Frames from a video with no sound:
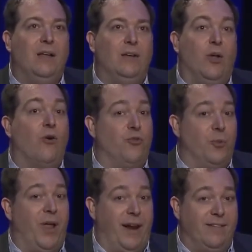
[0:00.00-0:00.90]
larger
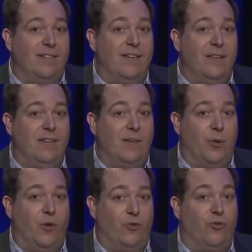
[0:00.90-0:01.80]
planets, some
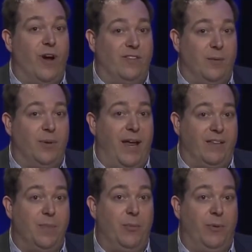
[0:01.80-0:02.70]
of the larger transiting
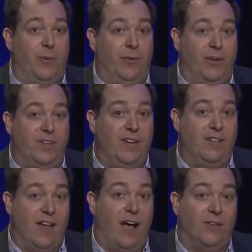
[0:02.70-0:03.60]
planets, people have been able to
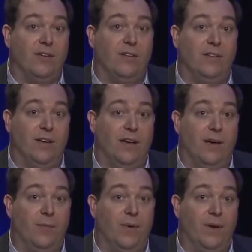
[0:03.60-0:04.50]
tease out the,
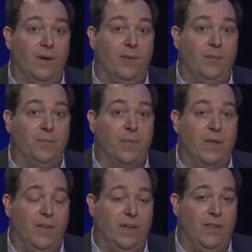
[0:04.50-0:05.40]
um, um,
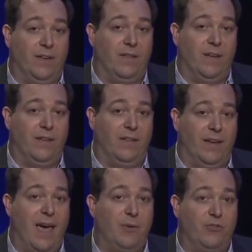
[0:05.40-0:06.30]
the, the, the,
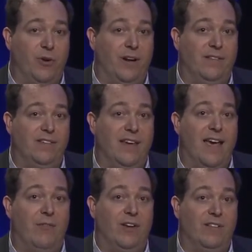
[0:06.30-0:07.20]
chemistry and
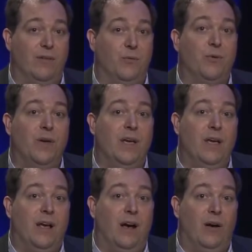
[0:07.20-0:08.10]
see evidence of,
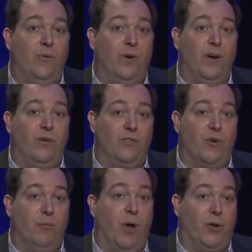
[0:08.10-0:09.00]
of, uh, of,
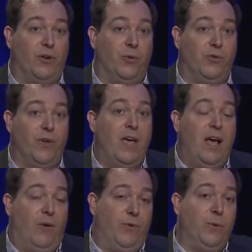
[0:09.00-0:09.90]
certain molecules.
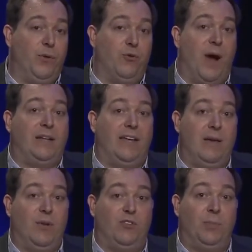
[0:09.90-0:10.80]
A few of the
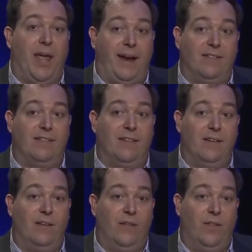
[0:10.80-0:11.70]
directly imaged planets,
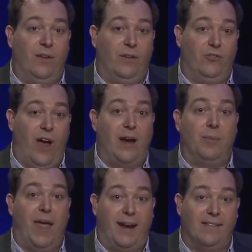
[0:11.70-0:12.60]
the
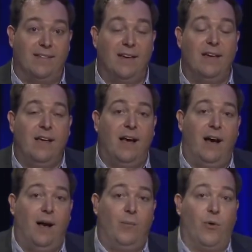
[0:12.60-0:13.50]
giant planets,
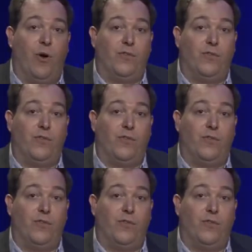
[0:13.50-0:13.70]
um, they're